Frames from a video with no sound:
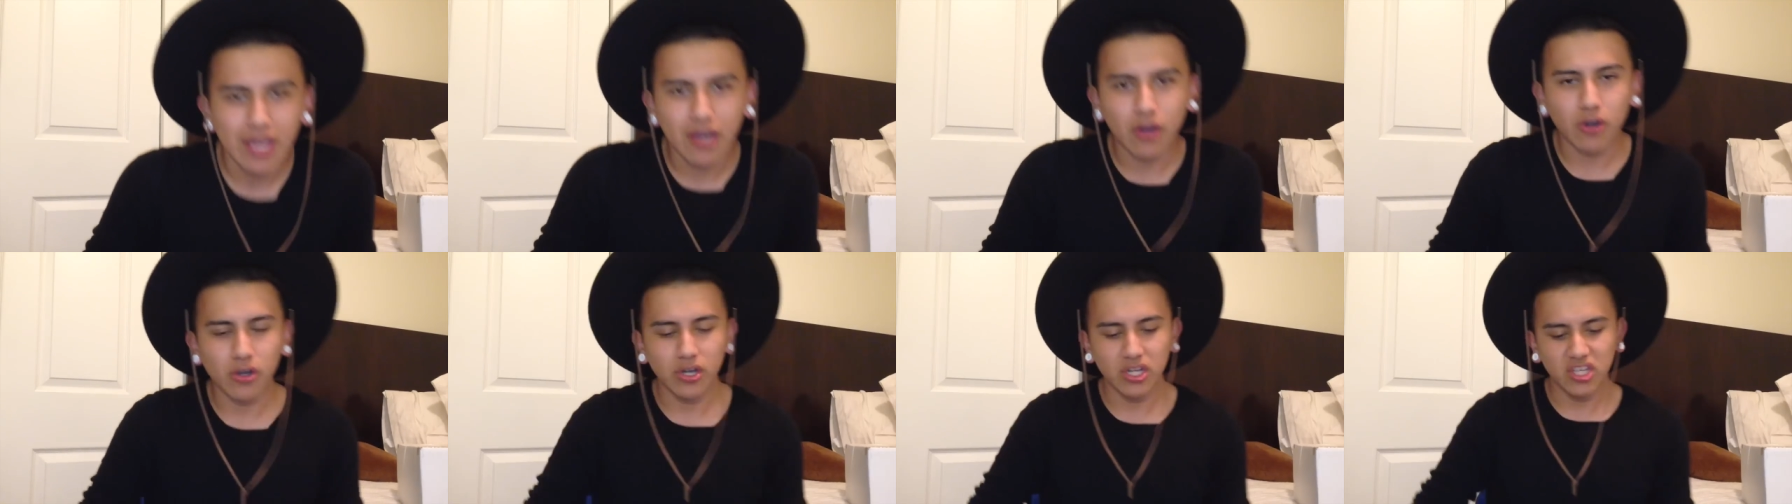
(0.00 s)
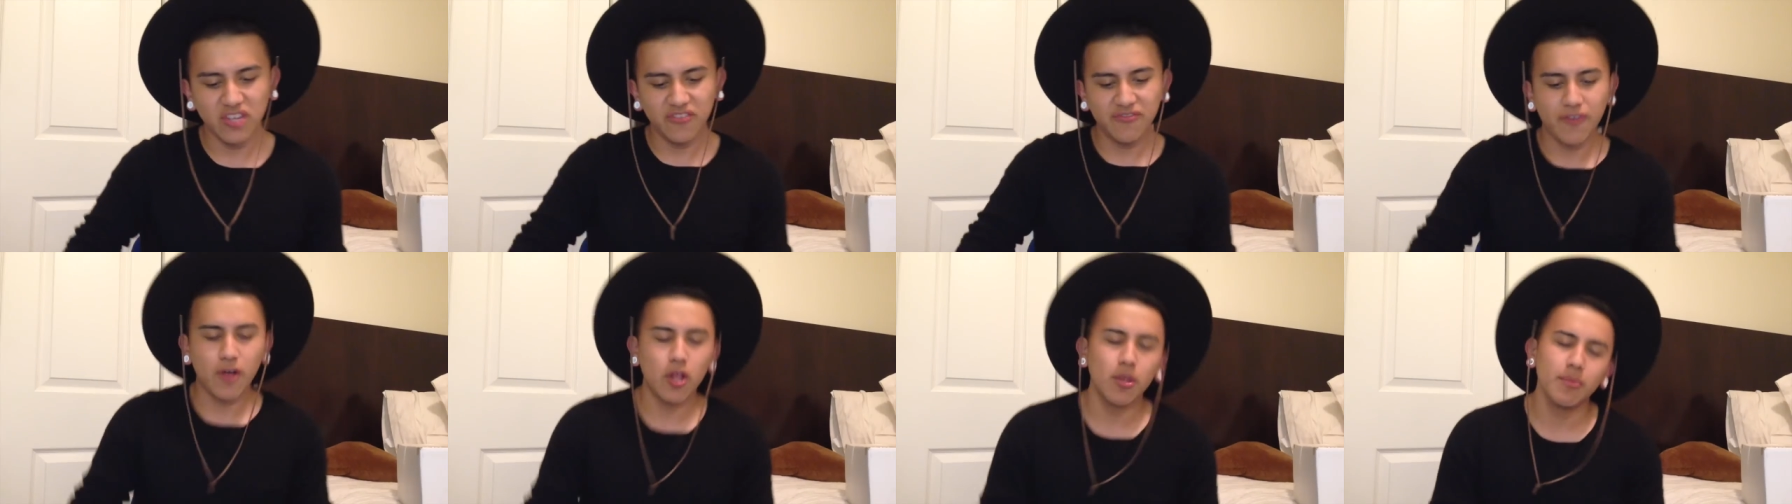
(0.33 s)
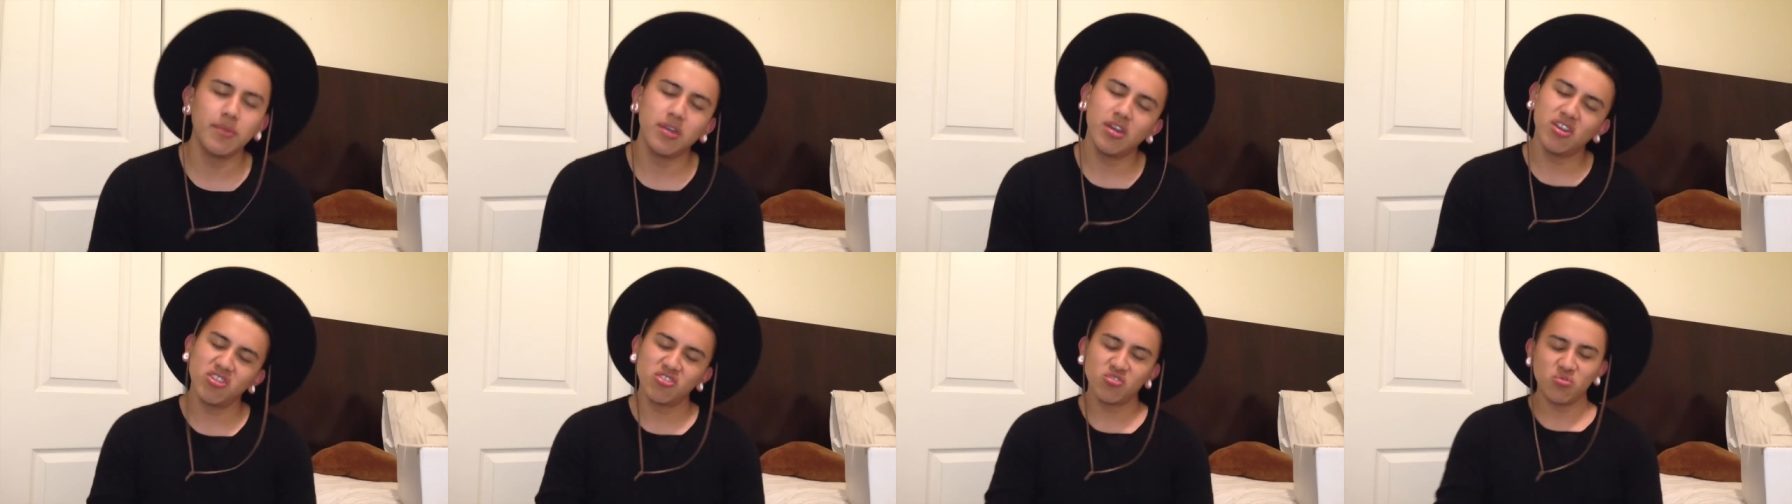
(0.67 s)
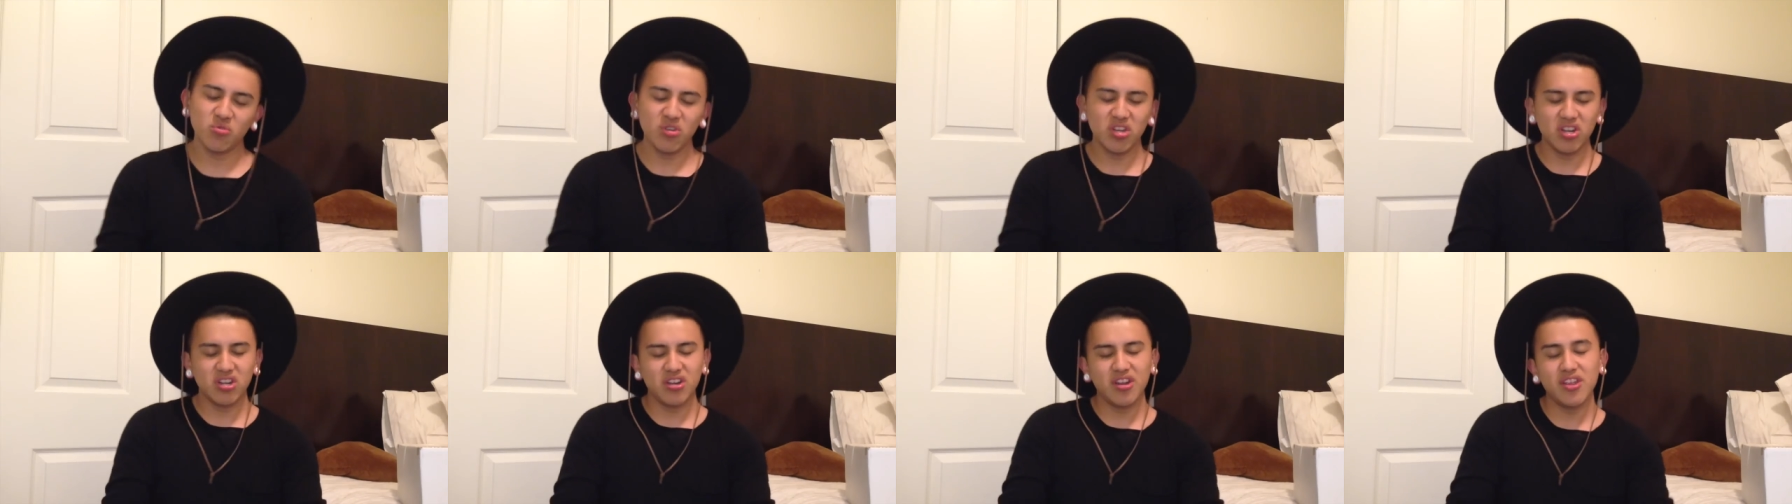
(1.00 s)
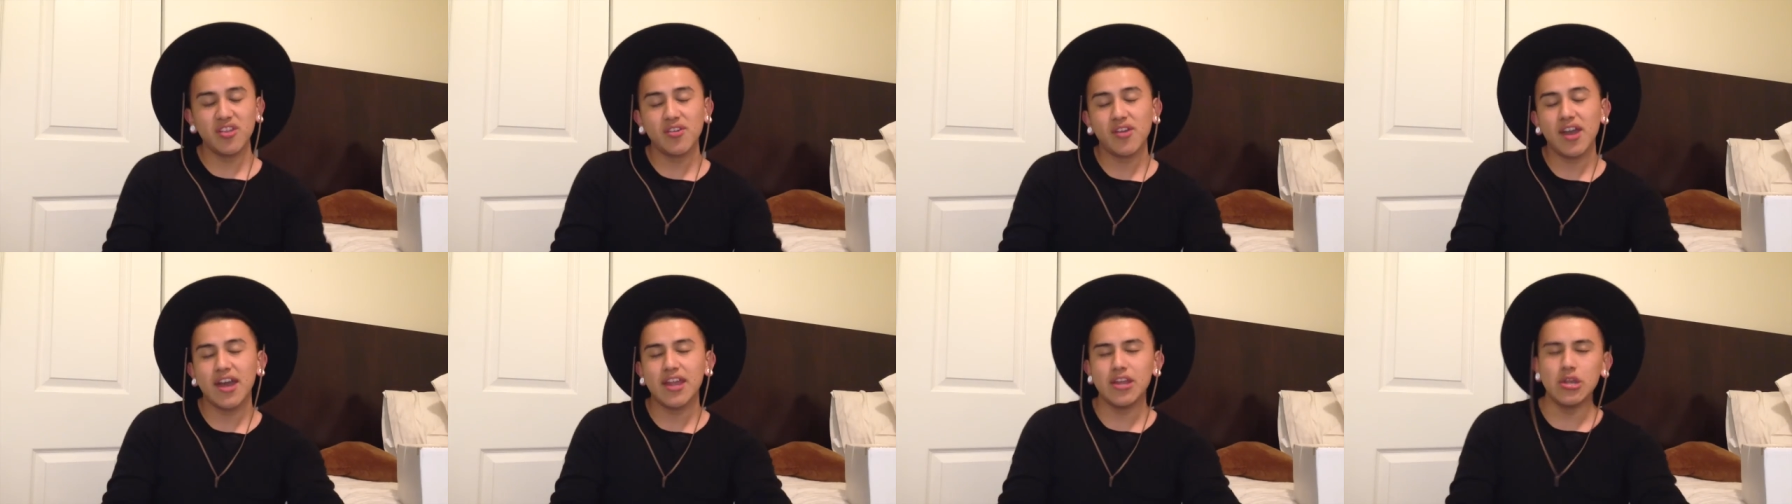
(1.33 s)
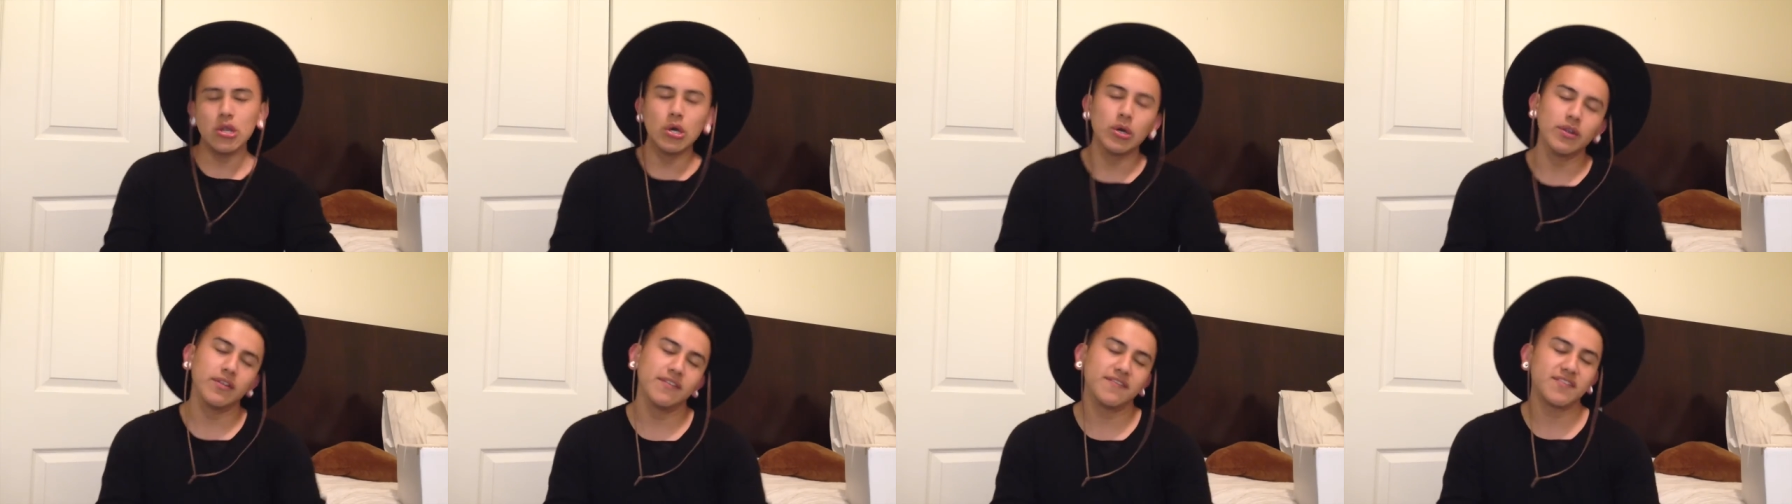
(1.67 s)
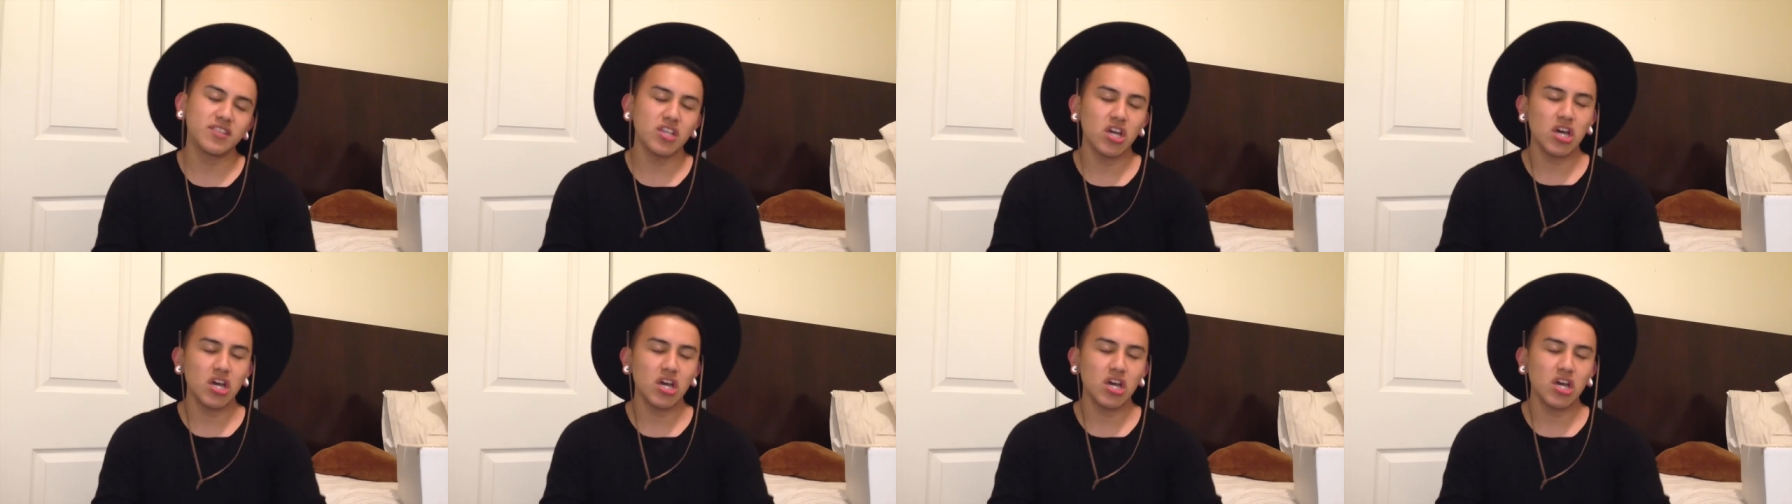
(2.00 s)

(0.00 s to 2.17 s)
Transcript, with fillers: or you follow me on Twitter and you got notice